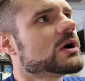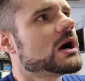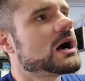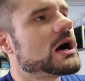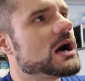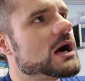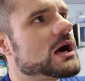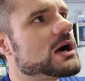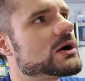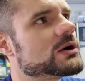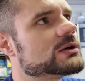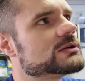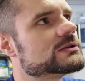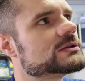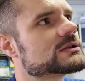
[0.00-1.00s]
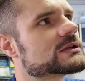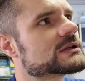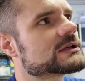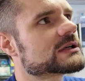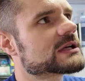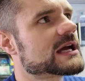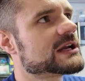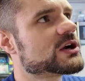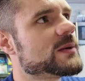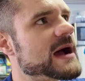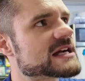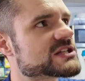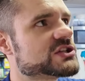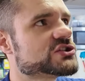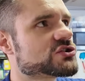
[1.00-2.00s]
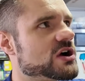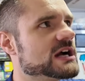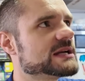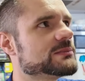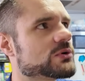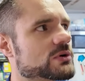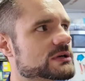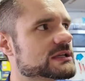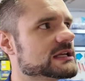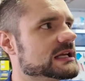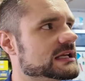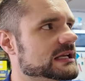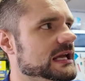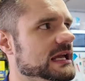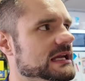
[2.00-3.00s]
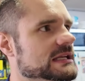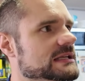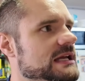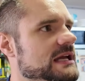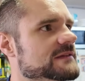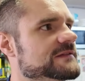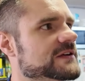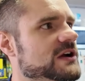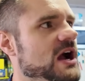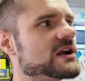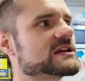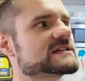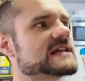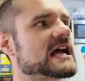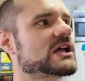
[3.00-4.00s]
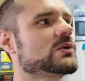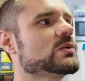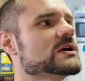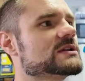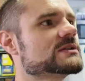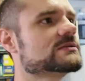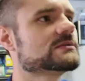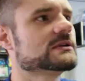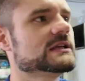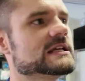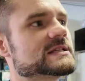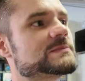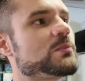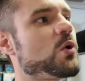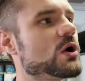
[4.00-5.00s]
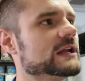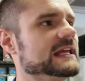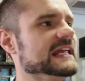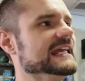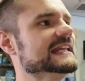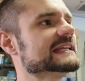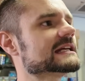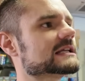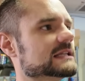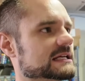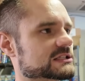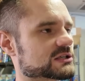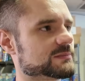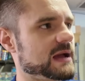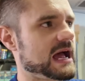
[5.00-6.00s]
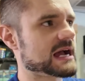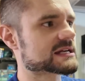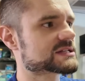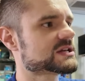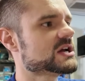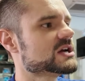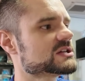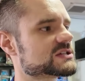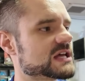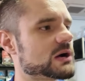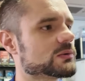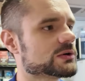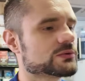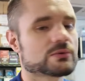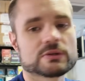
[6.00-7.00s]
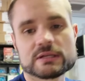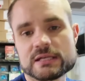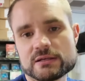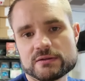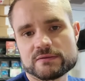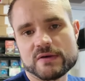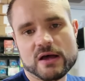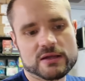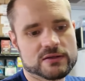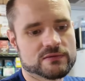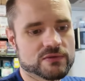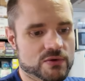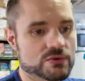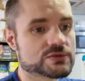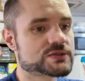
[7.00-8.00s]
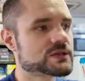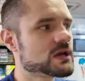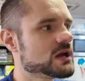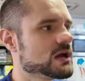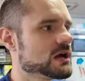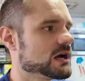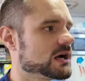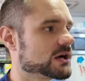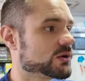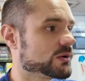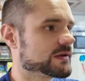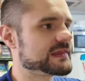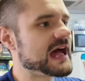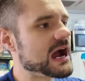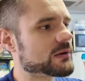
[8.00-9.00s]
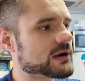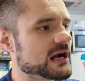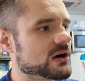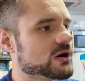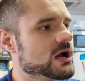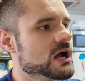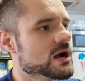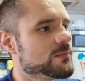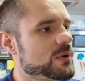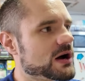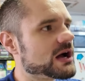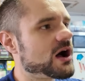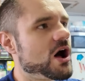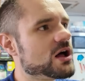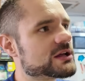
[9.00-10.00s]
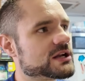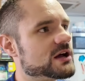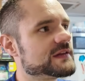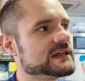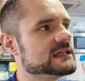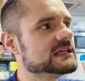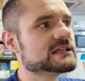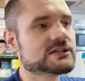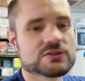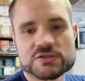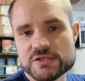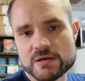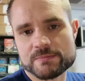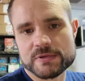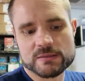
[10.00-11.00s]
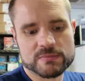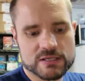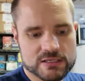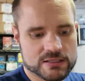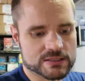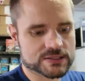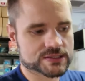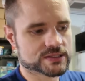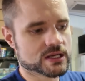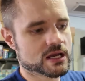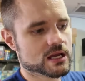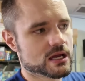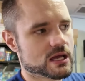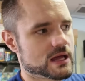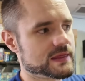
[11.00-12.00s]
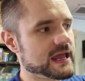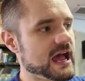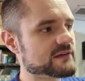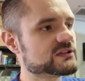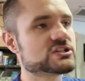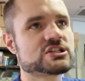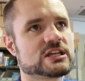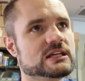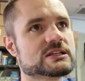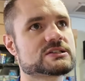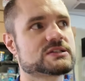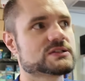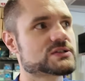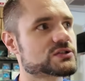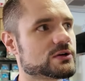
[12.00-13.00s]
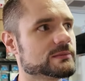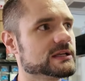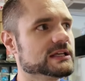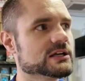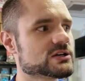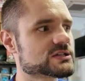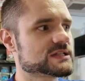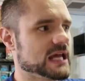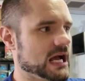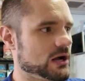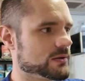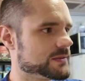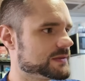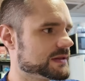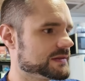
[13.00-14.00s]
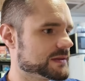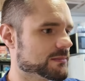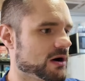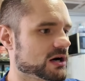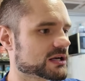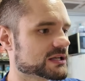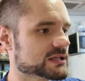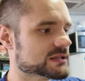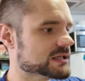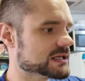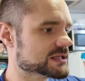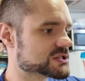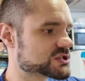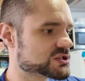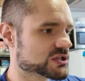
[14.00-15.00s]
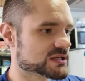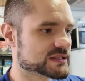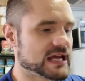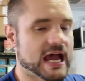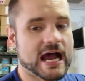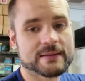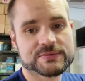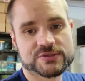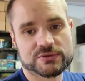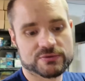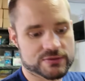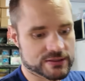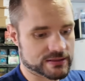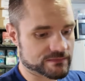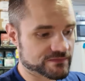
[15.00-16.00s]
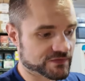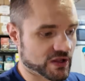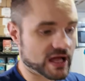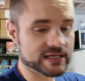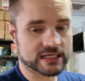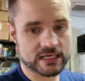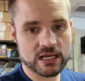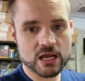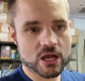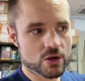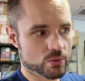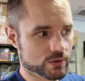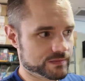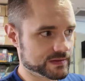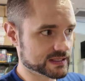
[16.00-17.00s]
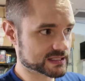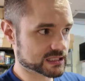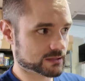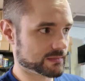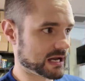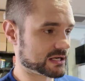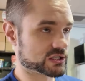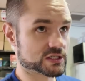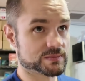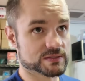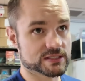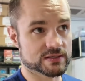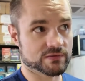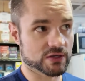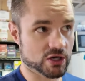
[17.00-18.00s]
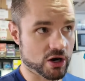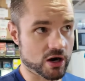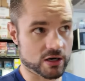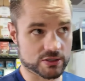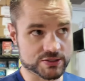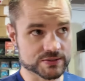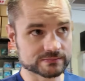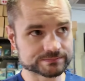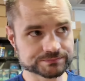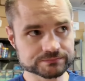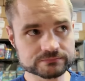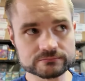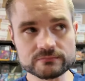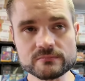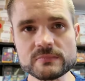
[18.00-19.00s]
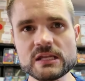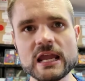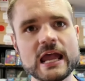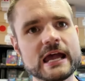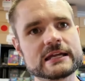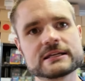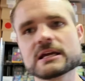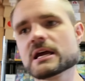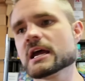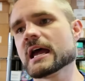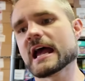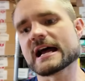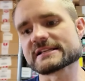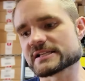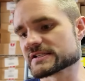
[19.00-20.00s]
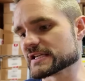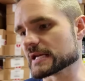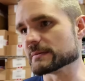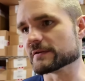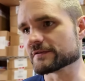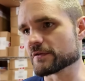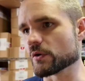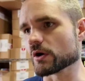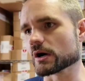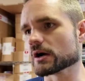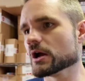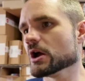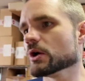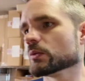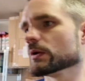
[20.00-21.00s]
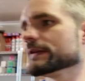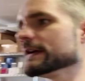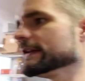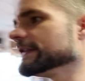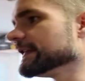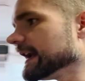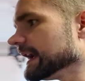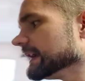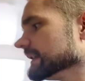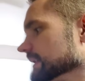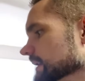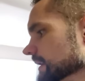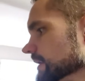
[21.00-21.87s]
kind of go back to the drawing board and figure out exactly what is put in collector packs, so that wouldn't really kill the value of those going that route. But all in all, they need to do something, because they haven't changed in so many years now that the market is just absolutely flooded with these commander-specific cards. And as I stated before, when they then